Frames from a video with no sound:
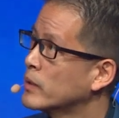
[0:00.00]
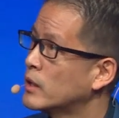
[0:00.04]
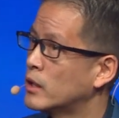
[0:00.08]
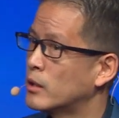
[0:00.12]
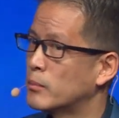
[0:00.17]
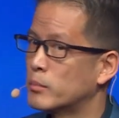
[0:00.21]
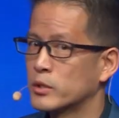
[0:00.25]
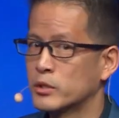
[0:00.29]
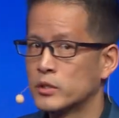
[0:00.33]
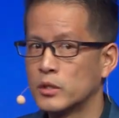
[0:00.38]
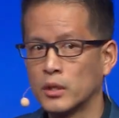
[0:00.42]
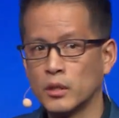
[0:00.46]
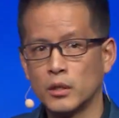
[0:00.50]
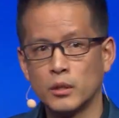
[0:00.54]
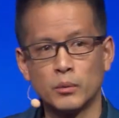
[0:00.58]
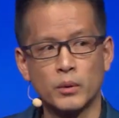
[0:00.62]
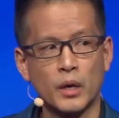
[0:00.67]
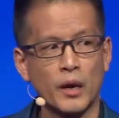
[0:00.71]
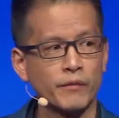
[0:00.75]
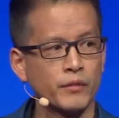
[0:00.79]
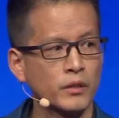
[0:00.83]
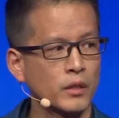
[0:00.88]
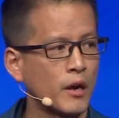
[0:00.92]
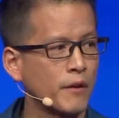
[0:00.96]
In Brazil, we're
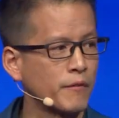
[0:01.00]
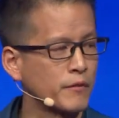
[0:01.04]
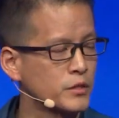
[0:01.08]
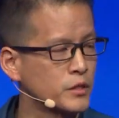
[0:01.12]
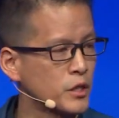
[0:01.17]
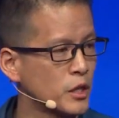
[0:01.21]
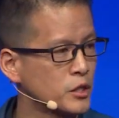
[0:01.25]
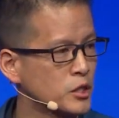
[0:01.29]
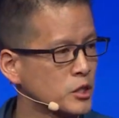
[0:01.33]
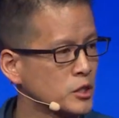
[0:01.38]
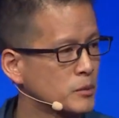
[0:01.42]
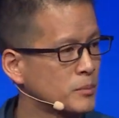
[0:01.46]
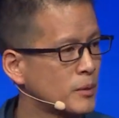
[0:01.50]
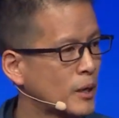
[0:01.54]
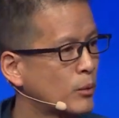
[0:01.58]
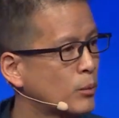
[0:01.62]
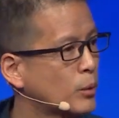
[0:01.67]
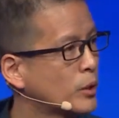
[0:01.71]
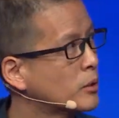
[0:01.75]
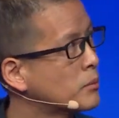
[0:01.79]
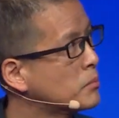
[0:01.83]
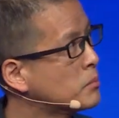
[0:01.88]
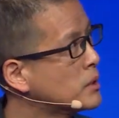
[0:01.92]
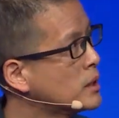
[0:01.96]
having conversations about
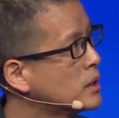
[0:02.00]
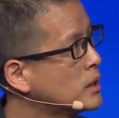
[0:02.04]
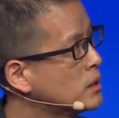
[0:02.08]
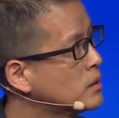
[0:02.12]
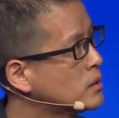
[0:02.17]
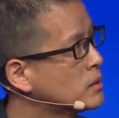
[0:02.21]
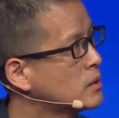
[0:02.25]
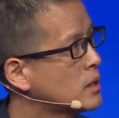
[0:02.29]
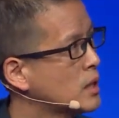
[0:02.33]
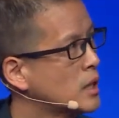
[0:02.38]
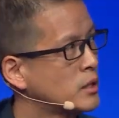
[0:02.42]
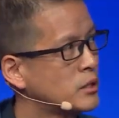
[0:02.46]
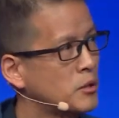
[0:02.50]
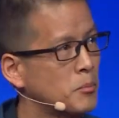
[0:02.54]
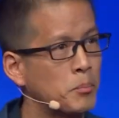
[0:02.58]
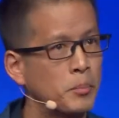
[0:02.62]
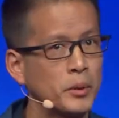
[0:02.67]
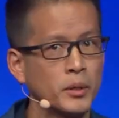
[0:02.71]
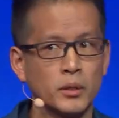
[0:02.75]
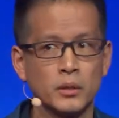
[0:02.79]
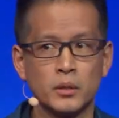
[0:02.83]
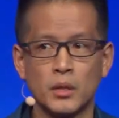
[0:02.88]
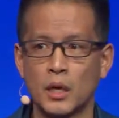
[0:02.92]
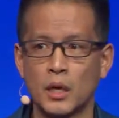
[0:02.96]
what it means to build